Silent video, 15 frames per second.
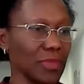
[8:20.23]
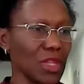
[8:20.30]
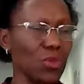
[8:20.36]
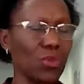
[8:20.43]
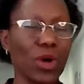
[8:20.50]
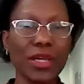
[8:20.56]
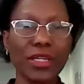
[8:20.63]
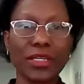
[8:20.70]

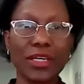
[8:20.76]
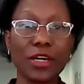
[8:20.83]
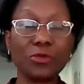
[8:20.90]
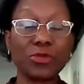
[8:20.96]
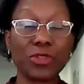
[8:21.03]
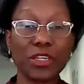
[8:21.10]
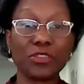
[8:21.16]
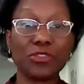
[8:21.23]
one, it
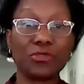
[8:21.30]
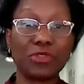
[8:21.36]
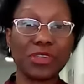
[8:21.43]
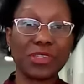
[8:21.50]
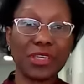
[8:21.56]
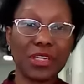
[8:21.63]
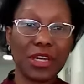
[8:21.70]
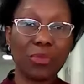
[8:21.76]
helps us to
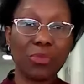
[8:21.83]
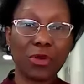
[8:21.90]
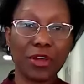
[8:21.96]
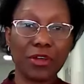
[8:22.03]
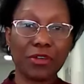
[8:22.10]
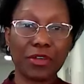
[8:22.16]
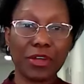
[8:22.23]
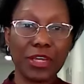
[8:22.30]
reset our
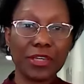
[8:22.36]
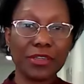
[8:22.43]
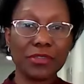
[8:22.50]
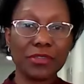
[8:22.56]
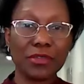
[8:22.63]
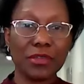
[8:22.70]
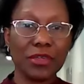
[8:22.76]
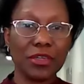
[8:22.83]

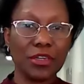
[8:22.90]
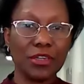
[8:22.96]
priorities,